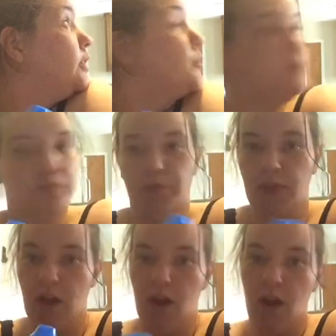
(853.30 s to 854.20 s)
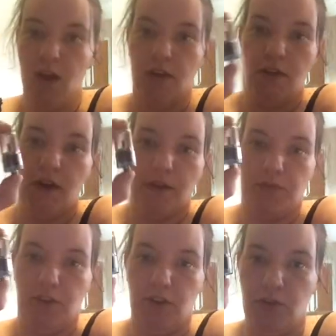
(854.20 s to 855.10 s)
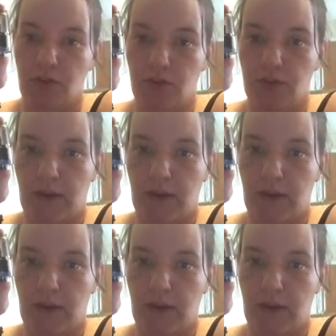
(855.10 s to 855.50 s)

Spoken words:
Oh. You have to use